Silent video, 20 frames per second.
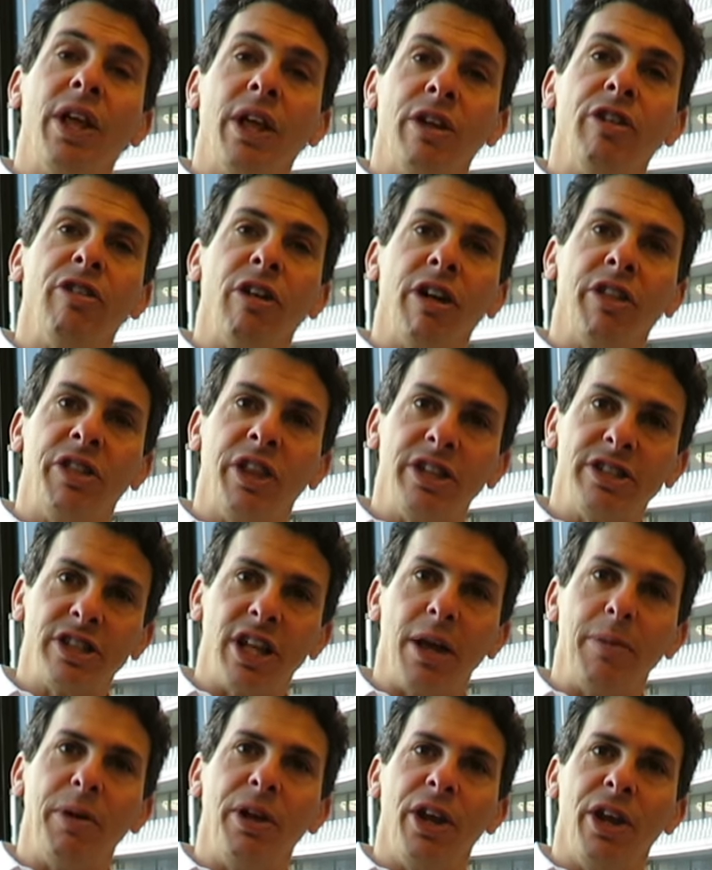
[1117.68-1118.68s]
th- this
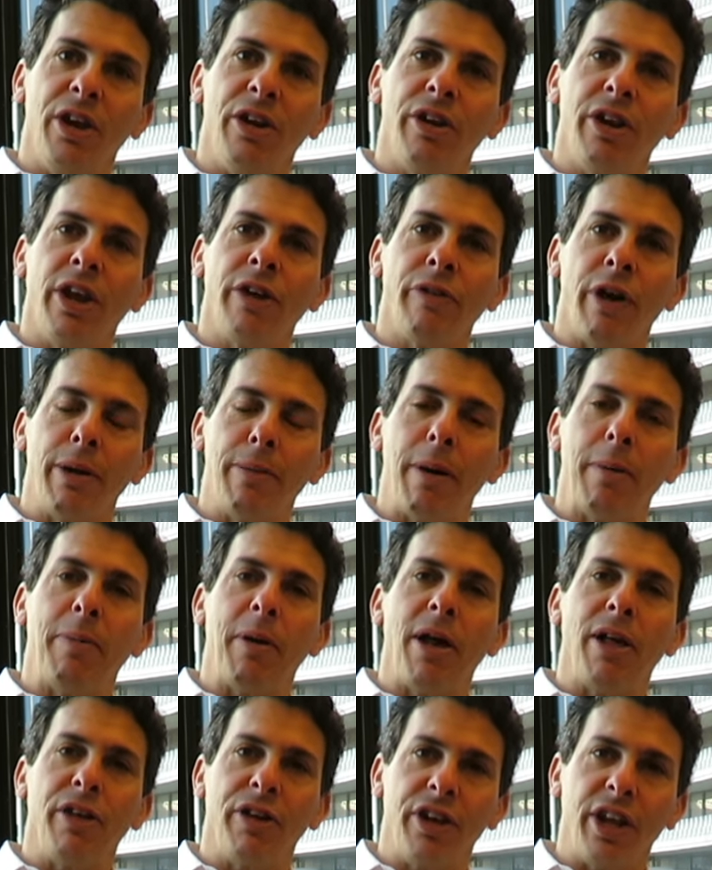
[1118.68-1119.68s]
time of year, you can write about
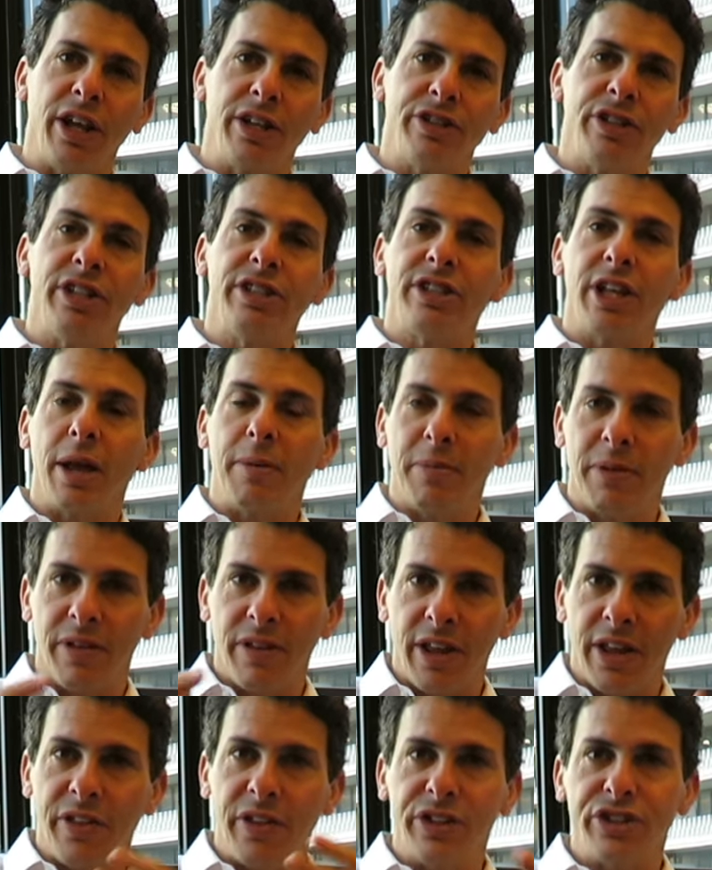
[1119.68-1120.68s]
politics, this time
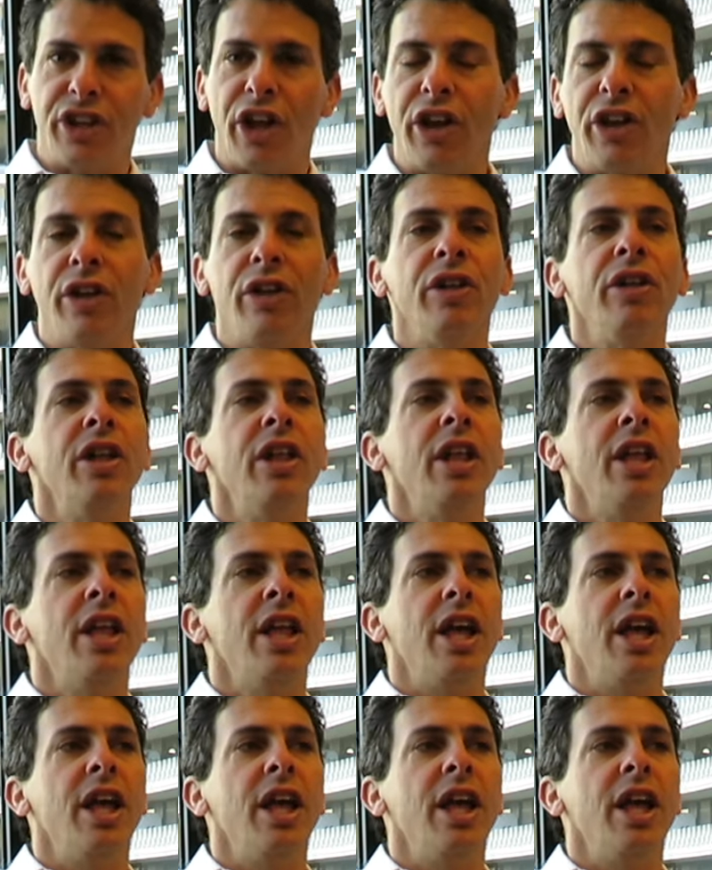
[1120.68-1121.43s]
in the cycle.